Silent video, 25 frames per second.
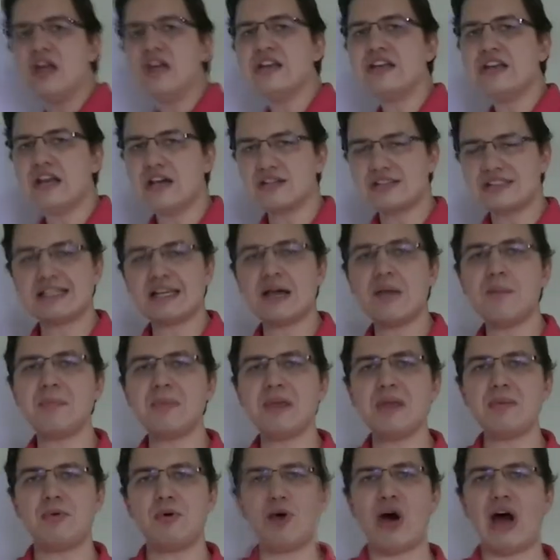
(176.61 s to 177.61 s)
Now some
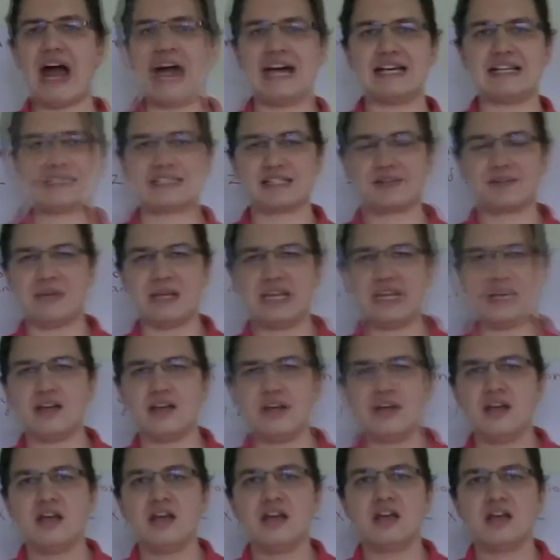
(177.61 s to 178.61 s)
people ask
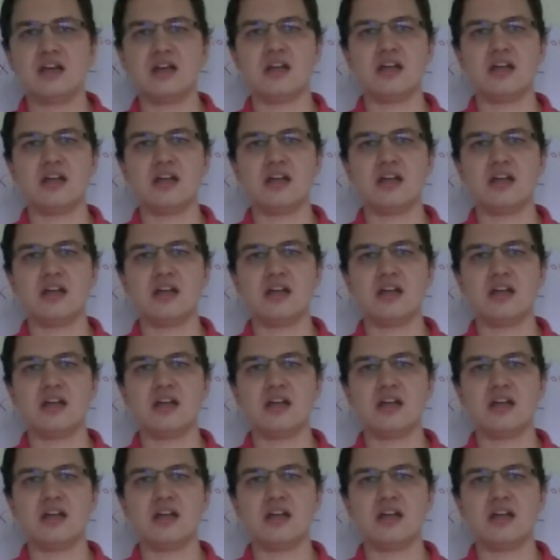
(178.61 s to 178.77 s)
me,